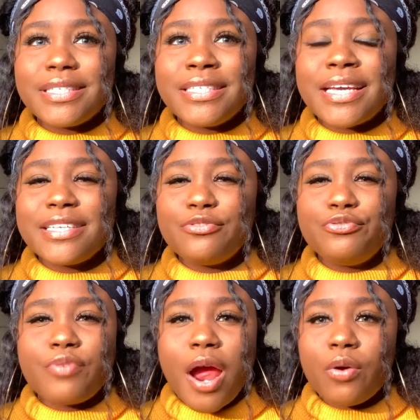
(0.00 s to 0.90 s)
get
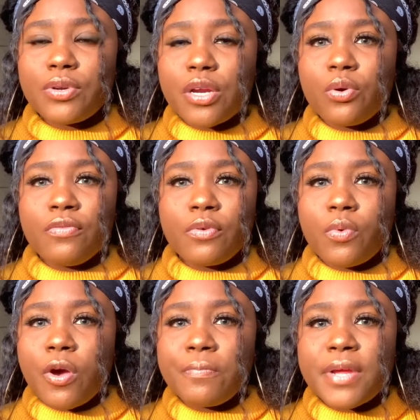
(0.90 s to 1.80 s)
drowned and
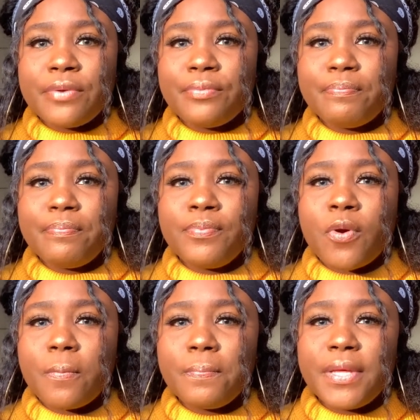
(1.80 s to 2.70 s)
overwhelmed and
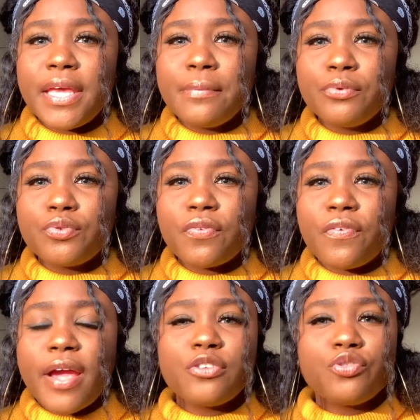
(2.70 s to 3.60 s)
not be able to
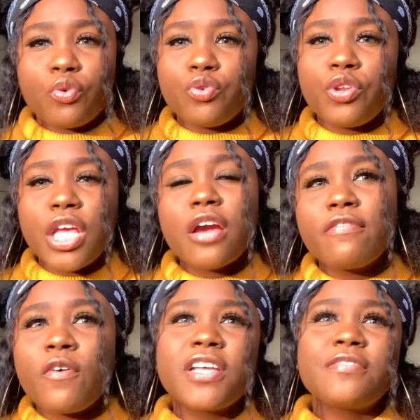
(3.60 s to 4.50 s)
find your unique
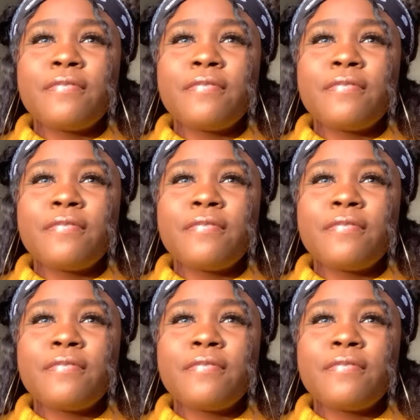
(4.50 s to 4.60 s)
voice.